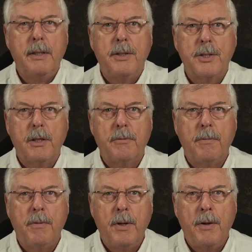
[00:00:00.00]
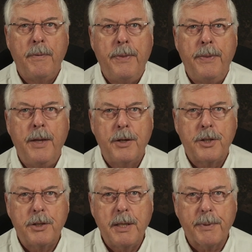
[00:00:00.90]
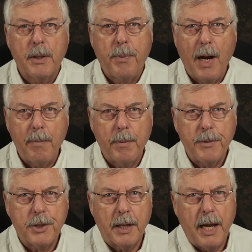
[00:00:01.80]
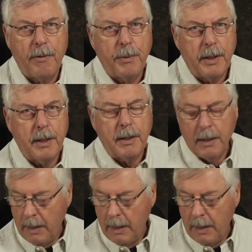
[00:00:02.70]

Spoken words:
So there's your typical problem that you're going to have with it.